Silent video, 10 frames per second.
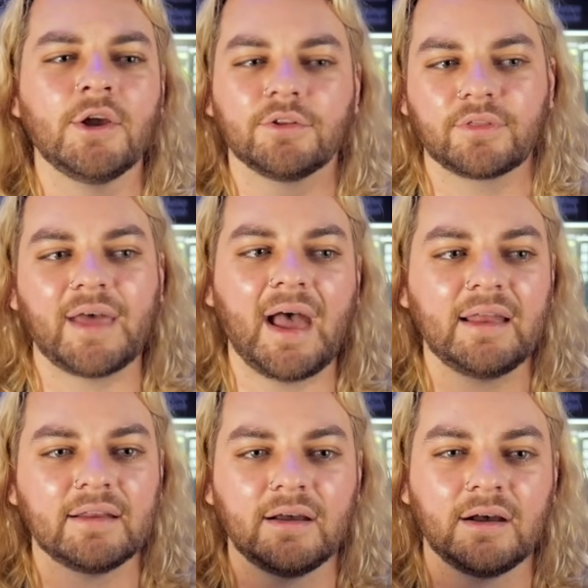So
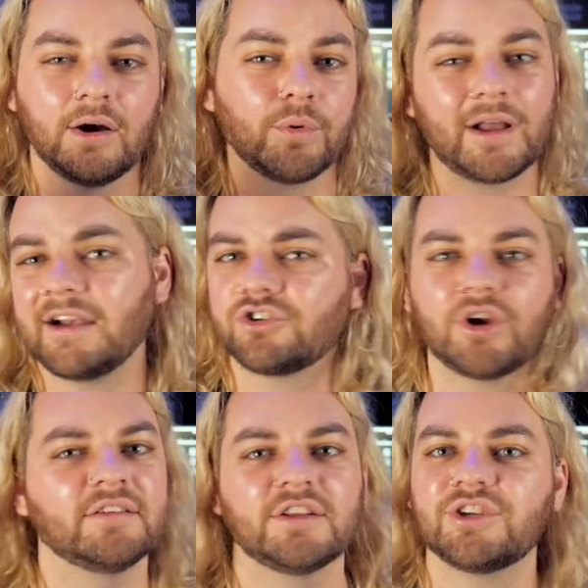that uh, we're kind of
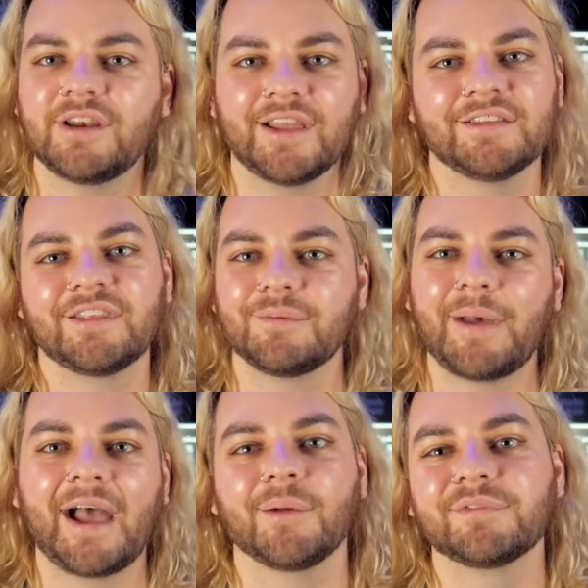transitioning into the
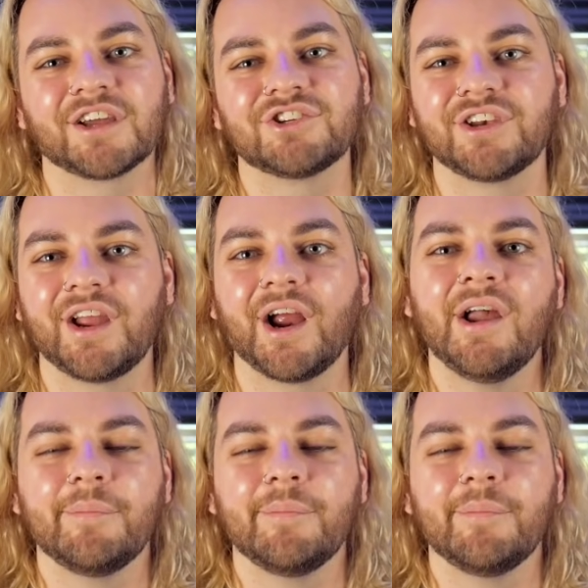backup section here.